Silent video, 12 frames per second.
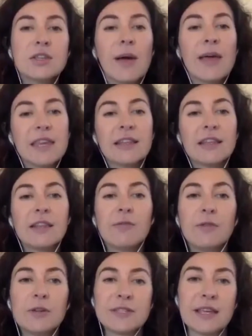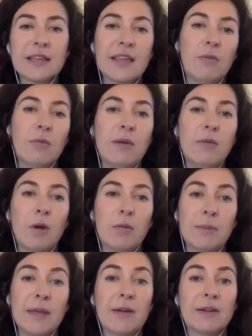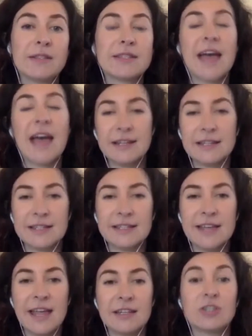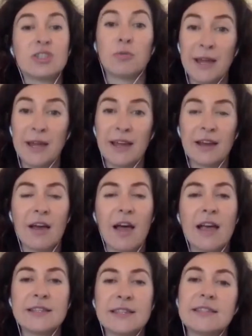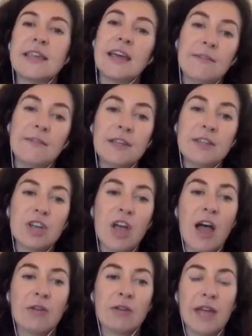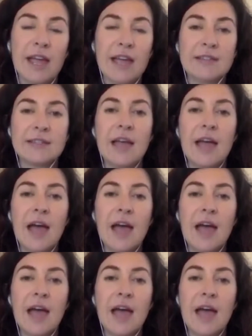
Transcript: I think that the first thing that we want parents to understand and to recognise is that if their child has